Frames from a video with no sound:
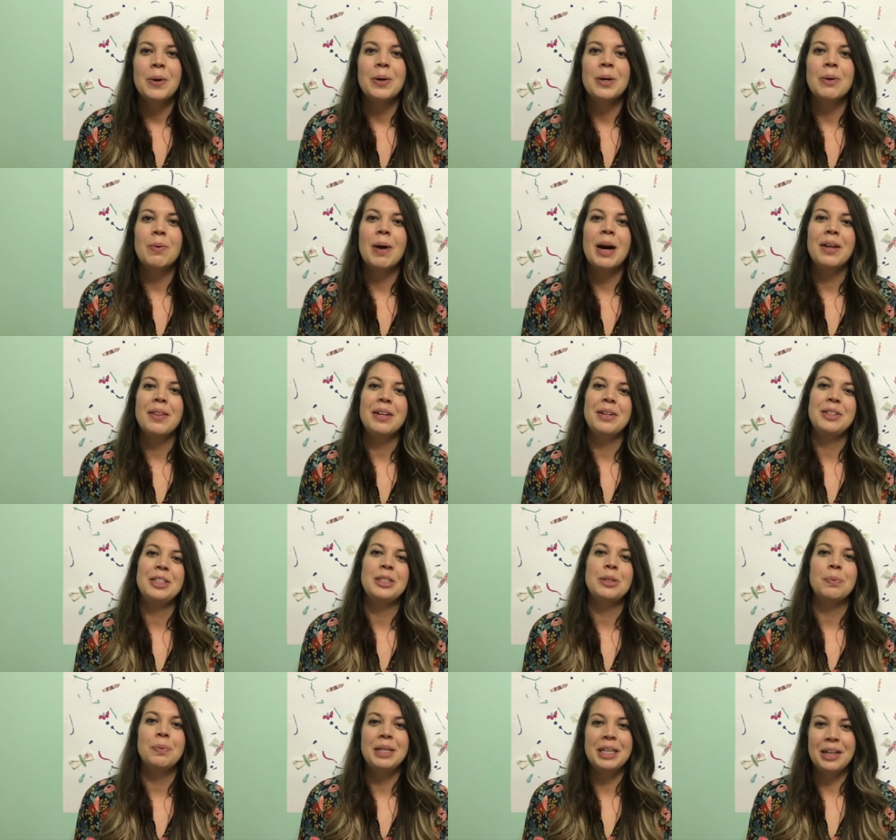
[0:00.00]
or while they were
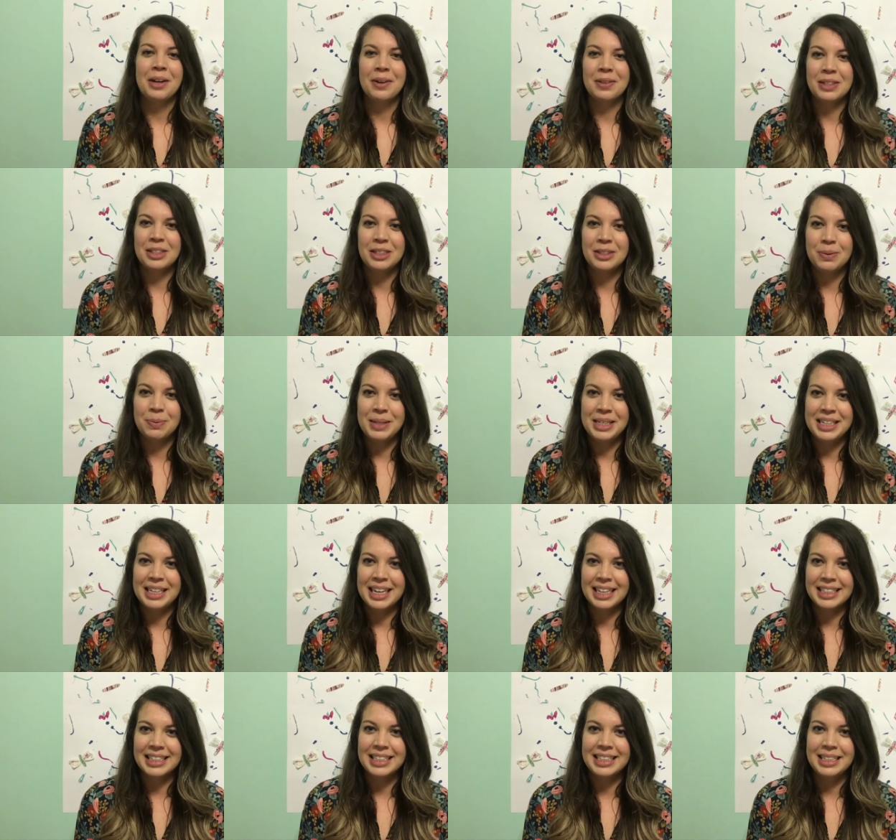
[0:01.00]
swinging on the swing
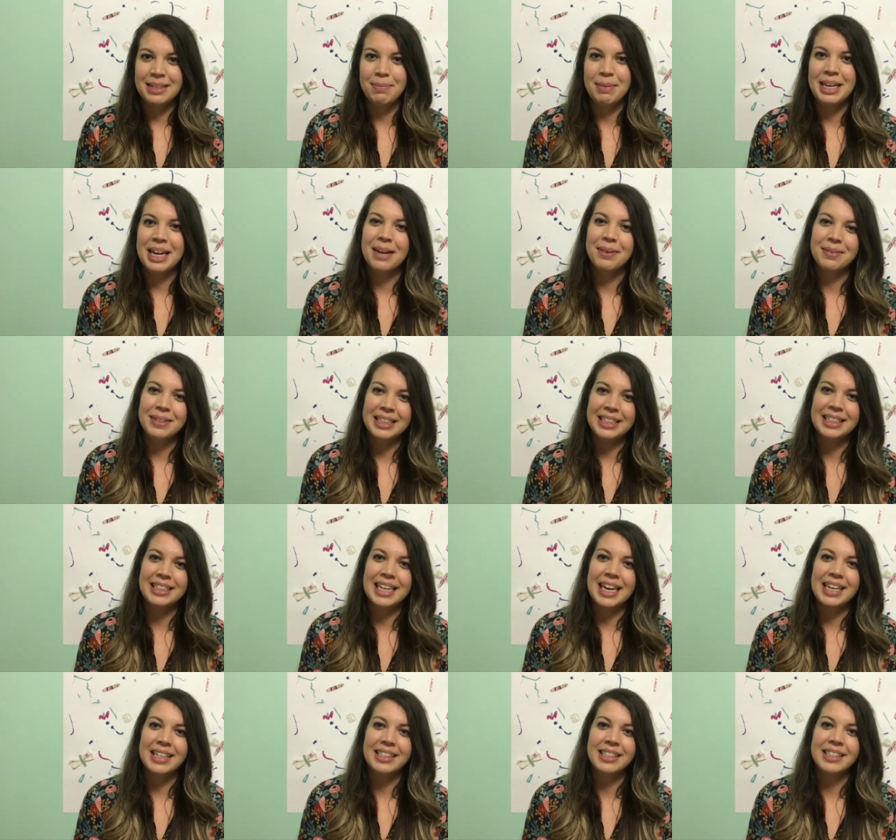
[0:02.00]
next to me at
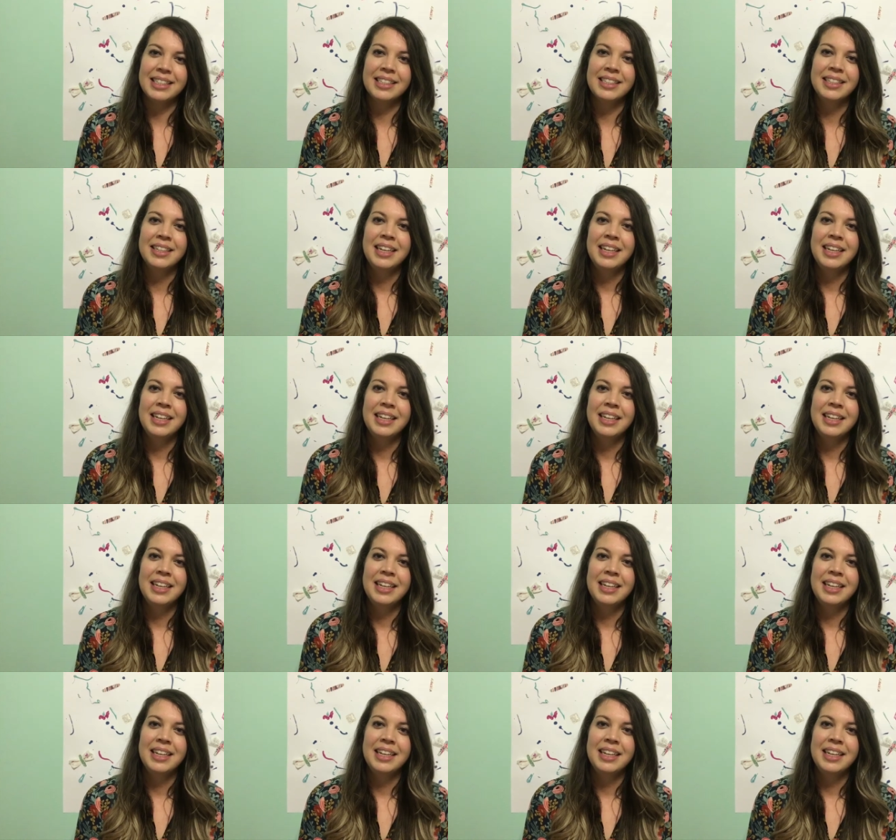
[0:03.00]
recess.